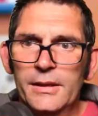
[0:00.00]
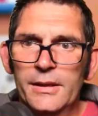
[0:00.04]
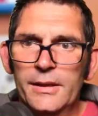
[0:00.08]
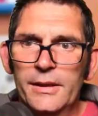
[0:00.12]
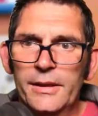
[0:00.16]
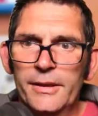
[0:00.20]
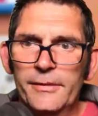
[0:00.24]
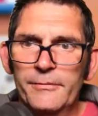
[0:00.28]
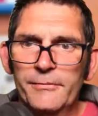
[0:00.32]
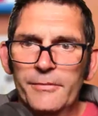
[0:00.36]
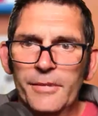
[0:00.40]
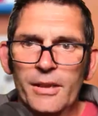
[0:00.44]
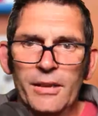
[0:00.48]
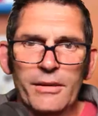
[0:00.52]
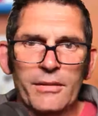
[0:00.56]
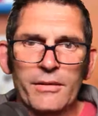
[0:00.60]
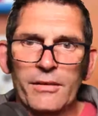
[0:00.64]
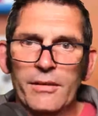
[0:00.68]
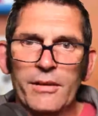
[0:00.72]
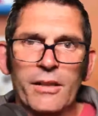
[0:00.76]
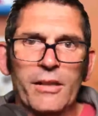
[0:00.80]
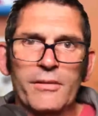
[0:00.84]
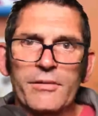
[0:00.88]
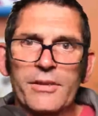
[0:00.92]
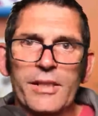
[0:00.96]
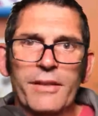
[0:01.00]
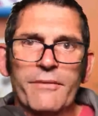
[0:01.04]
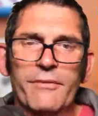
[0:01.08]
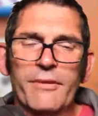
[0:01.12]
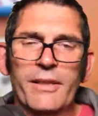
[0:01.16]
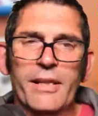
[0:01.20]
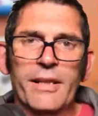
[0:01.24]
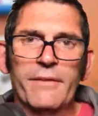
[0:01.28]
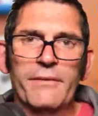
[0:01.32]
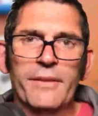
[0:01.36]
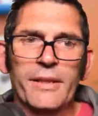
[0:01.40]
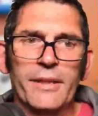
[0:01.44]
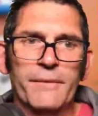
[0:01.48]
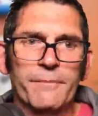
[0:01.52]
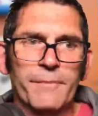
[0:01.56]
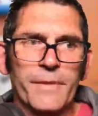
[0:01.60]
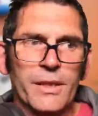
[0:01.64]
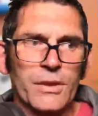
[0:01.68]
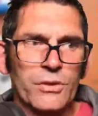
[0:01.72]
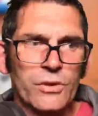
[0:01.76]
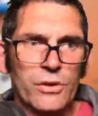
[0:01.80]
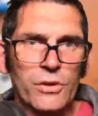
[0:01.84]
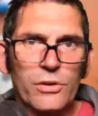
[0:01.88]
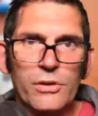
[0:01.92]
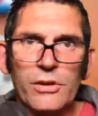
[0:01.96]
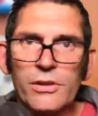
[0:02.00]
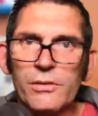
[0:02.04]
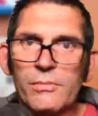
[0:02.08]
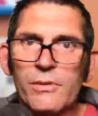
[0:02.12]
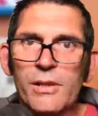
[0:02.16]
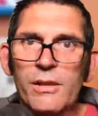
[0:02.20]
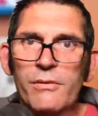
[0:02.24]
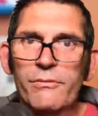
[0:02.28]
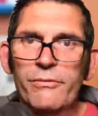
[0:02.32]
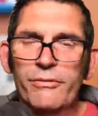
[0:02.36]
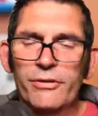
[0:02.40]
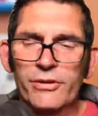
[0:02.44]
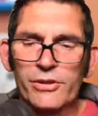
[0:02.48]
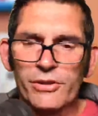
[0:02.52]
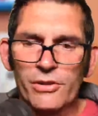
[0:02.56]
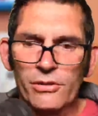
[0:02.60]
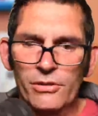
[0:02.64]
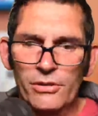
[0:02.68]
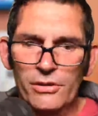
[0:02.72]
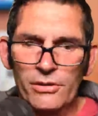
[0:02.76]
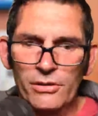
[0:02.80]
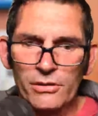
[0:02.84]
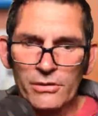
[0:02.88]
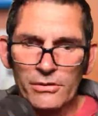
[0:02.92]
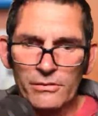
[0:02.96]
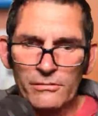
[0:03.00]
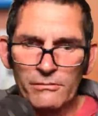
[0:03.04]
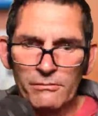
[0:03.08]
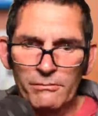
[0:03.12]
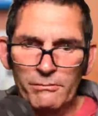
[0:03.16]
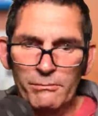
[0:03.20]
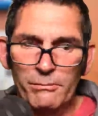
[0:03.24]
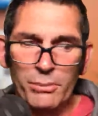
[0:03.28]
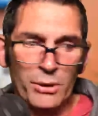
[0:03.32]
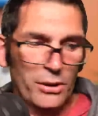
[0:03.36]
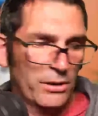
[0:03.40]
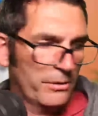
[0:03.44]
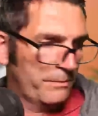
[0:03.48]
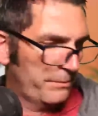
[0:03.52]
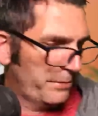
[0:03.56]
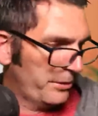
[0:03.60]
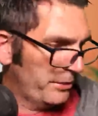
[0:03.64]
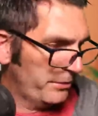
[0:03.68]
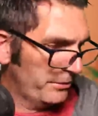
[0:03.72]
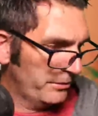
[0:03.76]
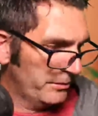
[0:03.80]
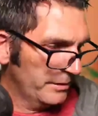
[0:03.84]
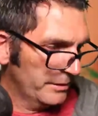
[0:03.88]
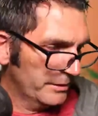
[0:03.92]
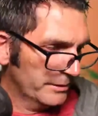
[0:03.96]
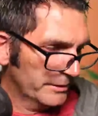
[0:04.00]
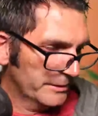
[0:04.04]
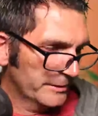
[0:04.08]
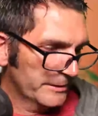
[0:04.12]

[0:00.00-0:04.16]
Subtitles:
I'd definitely have it. It's good as well for solid on bird poo.